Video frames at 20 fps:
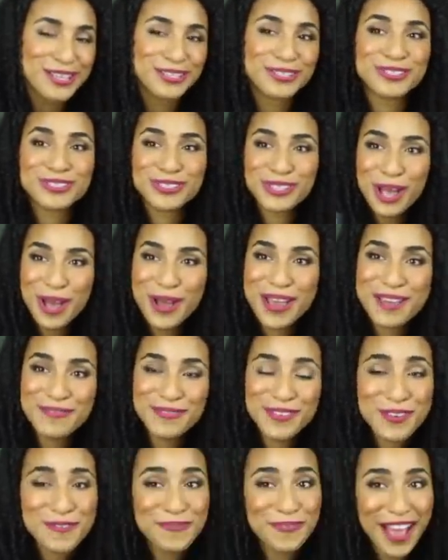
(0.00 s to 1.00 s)
So
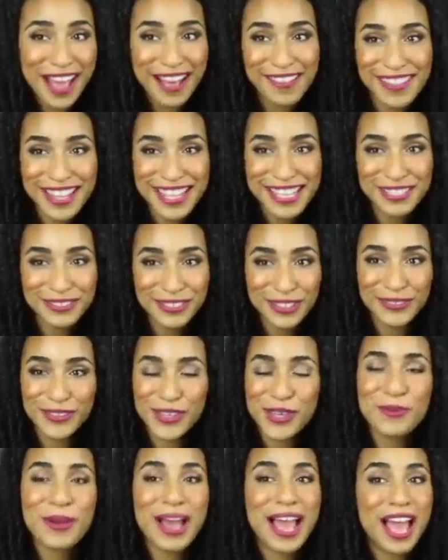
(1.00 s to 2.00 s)
if you found this
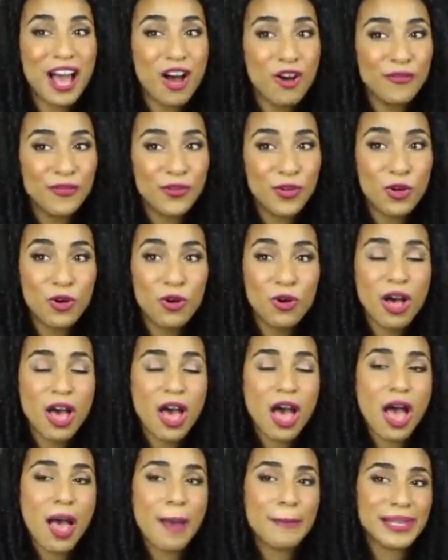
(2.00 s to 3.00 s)
review helpful,
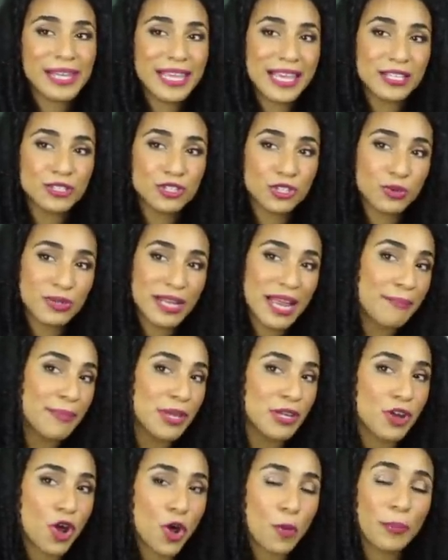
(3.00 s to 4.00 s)
please do let
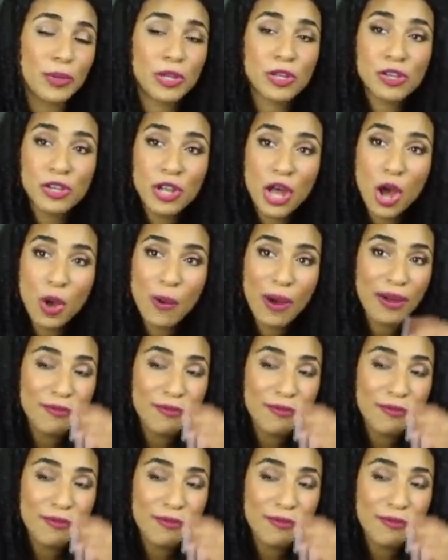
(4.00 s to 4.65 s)
me know below.